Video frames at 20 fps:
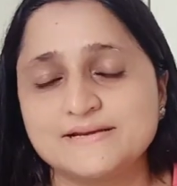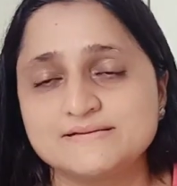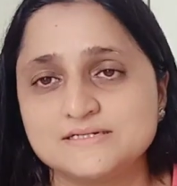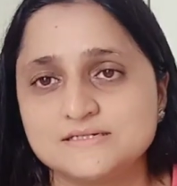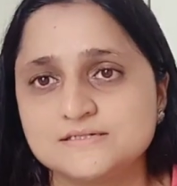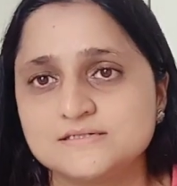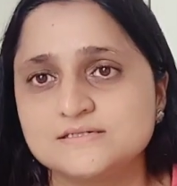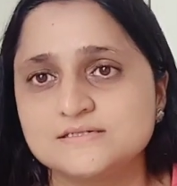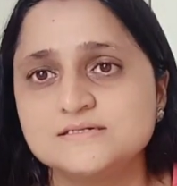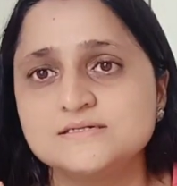
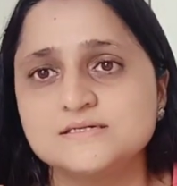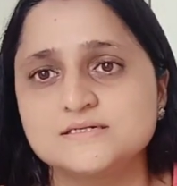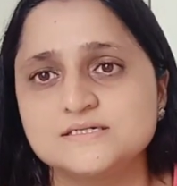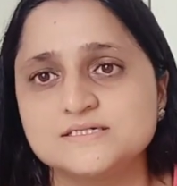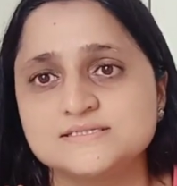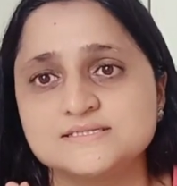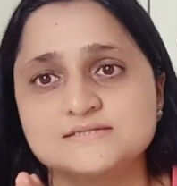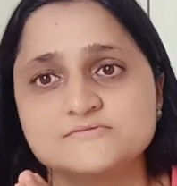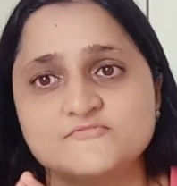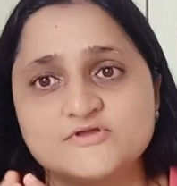learned
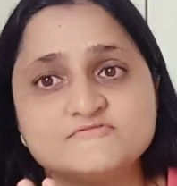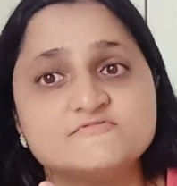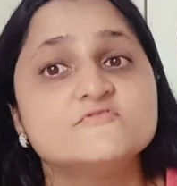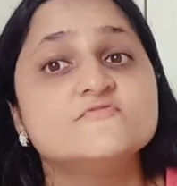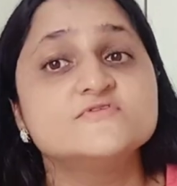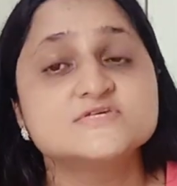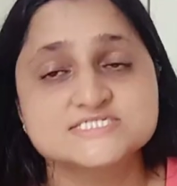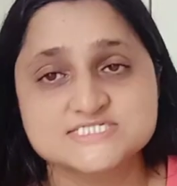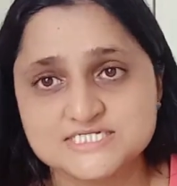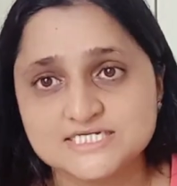when we
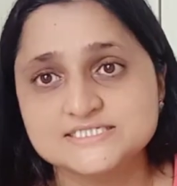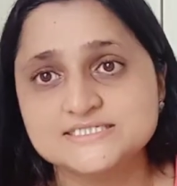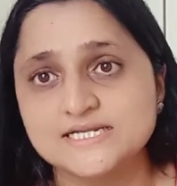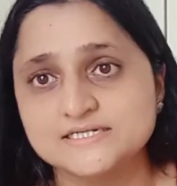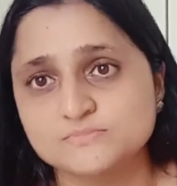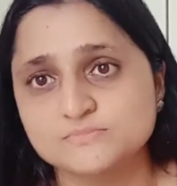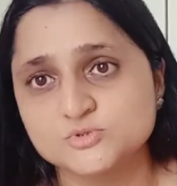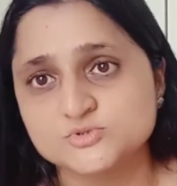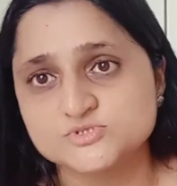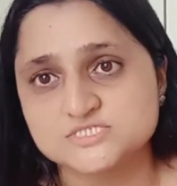visited that
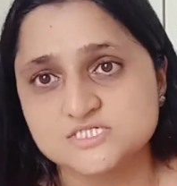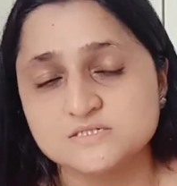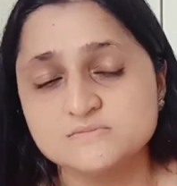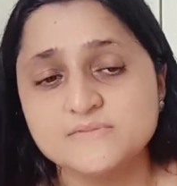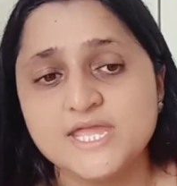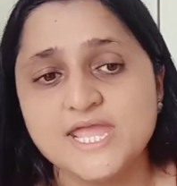museum,